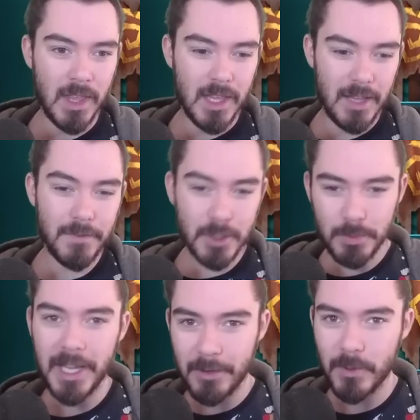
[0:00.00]
if you're
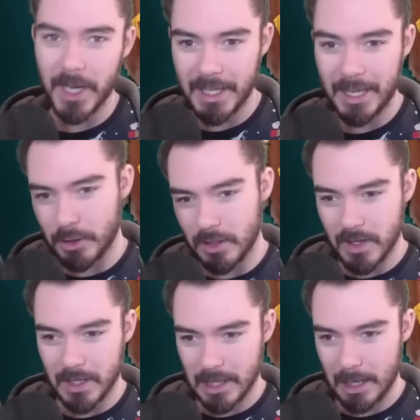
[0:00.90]
playing right now and you've
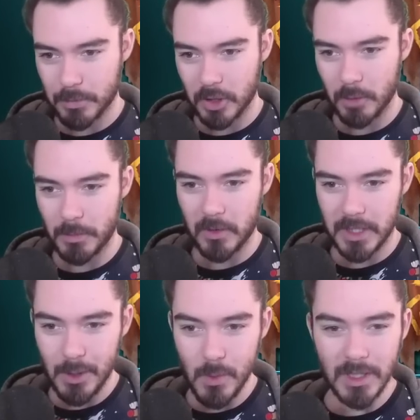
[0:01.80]
got that promo,
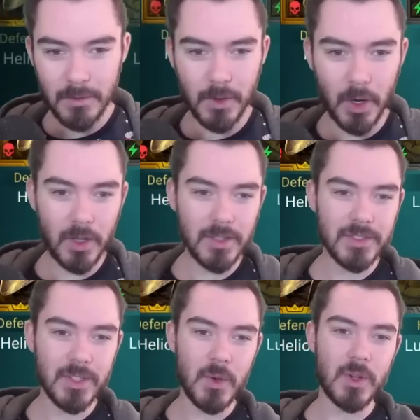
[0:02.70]
you will have also